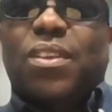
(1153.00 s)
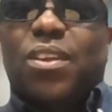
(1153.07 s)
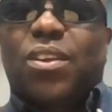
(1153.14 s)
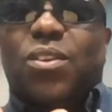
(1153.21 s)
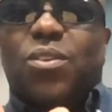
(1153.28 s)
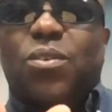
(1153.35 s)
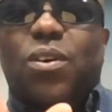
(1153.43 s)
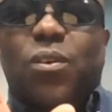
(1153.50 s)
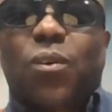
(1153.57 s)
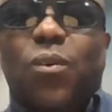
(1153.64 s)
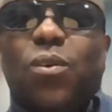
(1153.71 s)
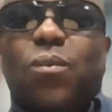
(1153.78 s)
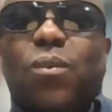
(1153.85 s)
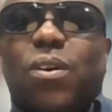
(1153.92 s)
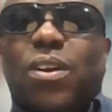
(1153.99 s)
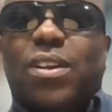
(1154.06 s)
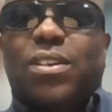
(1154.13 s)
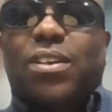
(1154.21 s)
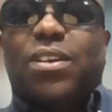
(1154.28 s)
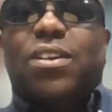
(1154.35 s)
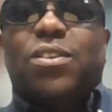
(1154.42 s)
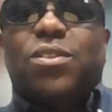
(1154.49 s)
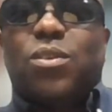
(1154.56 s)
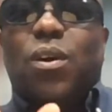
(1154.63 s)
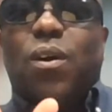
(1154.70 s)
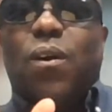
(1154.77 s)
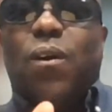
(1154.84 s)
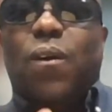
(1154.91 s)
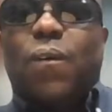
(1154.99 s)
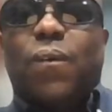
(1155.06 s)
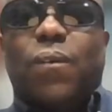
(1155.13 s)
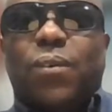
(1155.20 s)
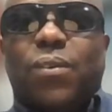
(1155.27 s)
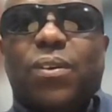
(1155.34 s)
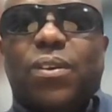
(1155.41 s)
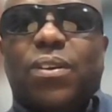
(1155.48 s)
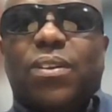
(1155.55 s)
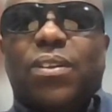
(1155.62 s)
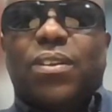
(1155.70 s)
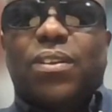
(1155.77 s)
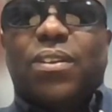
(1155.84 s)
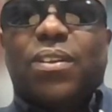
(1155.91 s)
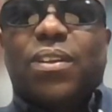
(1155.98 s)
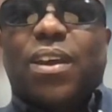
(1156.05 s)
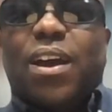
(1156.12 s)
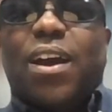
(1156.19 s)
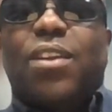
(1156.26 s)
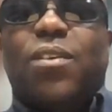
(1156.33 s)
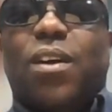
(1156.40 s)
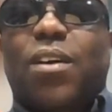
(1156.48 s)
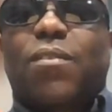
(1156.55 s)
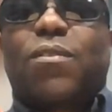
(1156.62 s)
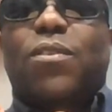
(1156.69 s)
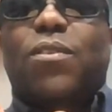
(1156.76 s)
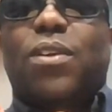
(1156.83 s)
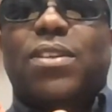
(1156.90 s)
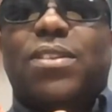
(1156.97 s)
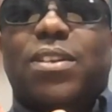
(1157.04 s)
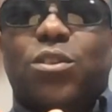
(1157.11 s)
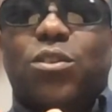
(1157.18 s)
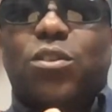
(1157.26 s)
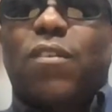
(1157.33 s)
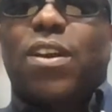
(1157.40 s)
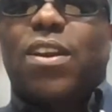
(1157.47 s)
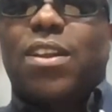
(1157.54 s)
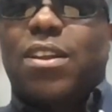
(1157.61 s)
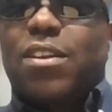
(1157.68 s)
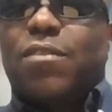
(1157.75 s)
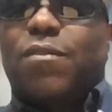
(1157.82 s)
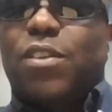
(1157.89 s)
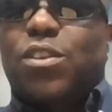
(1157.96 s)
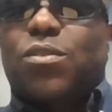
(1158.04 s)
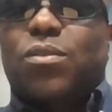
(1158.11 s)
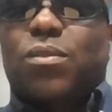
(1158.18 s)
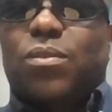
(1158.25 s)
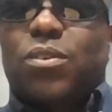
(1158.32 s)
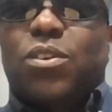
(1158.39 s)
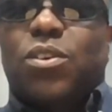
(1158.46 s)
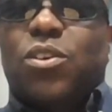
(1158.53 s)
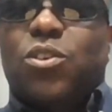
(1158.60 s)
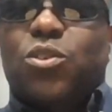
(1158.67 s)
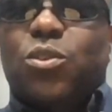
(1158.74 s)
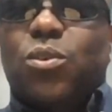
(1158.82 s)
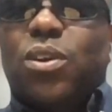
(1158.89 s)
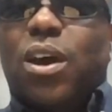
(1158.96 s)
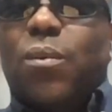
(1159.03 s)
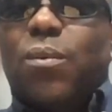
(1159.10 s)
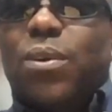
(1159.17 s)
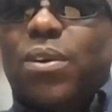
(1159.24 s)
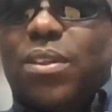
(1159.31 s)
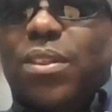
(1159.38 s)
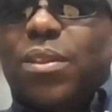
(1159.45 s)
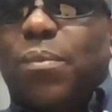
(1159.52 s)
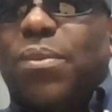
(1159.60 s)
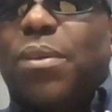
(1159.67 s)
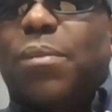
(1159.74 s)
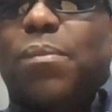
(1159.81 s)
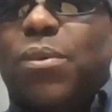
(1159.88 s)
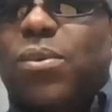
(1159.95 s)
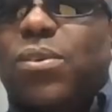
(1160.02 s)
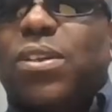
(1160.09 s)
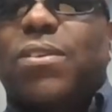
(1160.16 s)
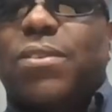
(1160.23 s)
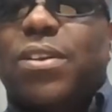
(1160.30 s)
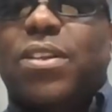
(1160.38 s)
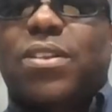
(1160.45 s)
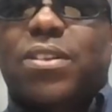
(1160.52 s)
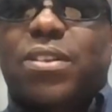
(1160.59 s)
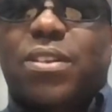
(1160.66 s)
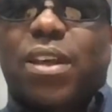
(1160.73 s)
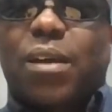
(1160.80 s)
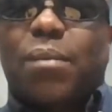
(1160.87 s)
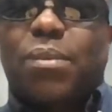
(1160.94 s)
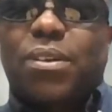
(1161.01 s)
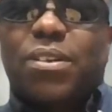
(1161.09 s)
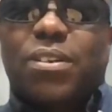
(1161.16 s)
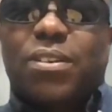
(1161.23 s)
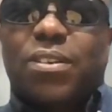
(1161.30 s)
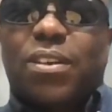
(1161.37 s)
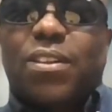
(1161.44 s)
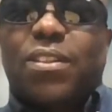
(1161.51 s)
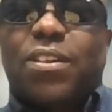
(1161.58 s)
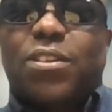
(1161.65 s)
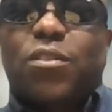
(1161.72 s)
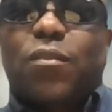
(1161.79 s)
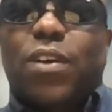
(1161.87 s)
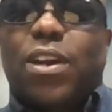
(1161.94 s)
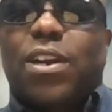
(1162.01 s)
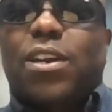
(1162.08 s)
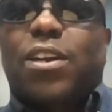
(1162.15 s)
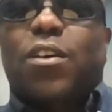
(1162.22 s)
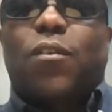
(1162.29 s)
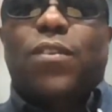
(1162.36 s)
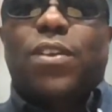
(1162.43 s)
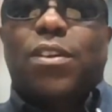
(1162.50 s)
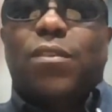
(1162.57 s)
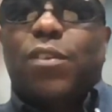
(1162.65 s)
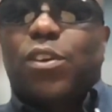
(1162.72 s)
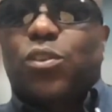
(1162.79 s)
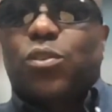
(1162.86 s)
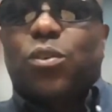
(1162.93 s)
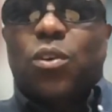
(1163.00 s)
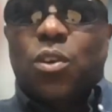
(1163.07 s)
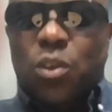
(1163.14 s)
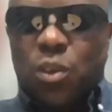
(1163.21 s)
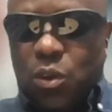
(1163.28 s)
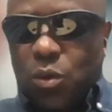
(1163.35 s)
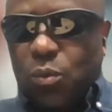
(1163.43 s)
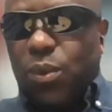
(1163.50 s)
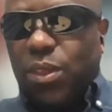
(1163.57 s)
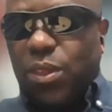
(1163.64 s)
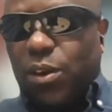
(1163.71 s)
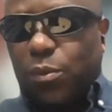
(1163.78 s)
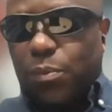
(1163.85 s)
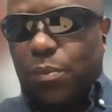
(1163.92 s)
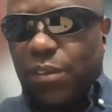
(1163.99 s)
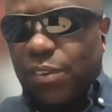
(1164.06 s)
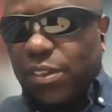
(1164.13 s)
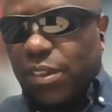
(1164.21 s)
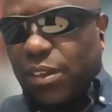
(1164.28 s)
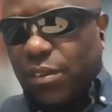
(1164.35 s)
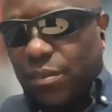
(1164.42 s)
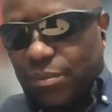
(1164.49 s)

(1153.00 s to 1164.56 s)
Your own wallet is your own, and you have as a sovereign individual. So now the blockchain reestablishes the sovereignty of individual without privacy